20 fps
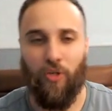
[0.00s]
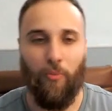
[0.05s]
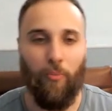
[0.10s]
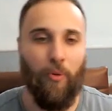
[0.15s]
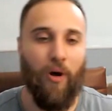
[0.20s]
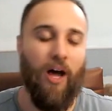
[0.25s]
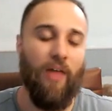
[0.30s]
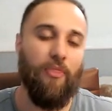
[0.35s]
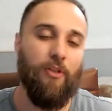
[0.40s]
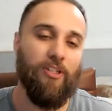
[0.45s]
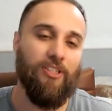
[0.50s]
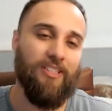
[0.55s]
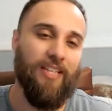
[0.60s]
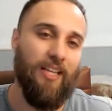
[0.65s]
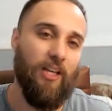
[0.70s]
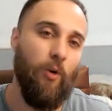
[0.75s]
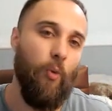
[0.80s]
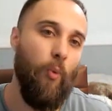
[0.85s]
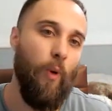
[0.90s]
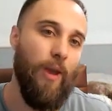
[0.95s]
but they're
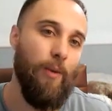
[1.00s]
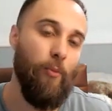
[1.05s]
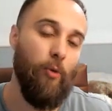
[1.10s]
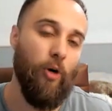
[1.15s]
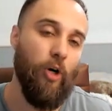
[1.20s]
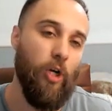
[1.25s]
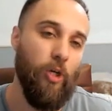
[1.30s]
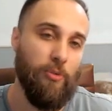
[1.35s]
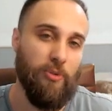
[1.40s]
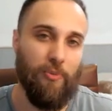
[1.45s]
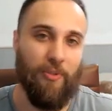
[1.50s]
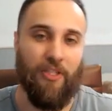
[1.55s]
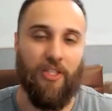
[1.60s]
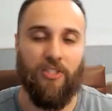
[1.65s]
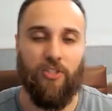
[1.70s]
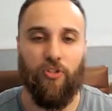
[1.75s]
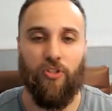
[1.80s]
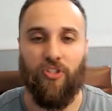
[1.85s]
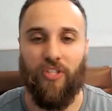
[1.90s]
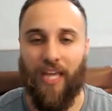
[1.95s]
selling way more homes
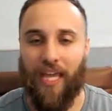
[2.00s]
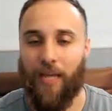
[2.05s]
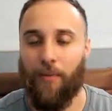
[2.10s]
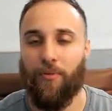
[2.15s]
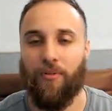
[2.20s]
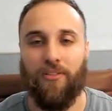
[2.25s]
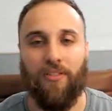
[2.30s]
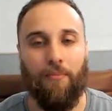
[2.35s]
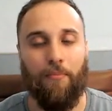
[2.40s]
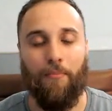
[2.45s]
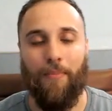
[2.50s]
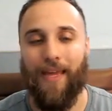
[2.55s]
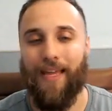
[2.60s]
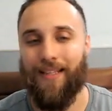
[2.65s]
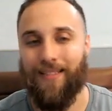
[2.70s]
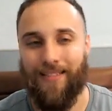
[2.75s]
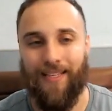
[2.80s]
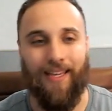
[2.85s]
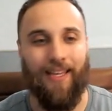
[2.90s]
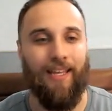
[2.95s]
because they're just able to
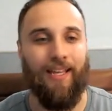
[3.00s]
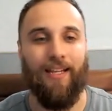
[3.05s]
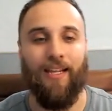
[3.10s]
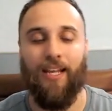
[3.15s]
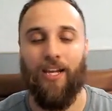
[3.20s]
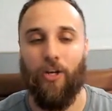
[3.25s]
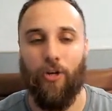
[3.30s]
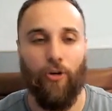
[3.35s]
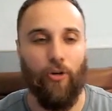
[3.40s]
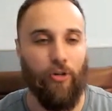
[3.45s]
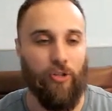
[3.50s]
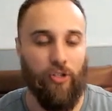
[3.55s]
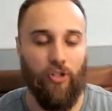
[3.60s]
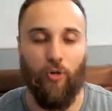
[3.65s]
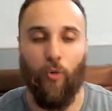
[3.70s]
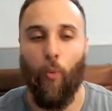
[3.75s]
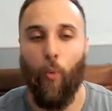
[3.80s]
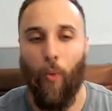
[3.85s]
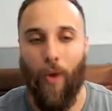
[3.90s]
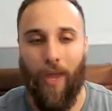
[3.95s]
maintain and
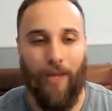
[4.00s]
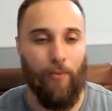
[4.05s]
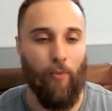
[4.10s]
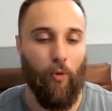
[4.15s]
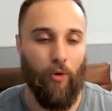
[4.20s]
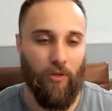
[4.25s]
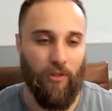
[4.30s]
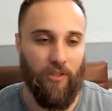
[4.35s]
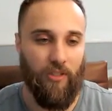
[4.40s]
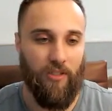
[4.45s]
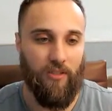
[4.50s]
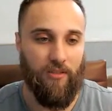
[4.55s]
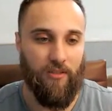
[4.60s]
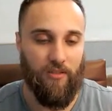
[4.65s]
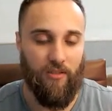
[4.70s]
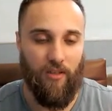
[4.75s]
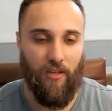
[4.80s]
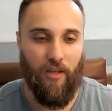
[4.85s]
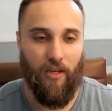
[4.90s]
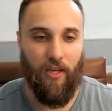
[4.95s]
nurture way more leads.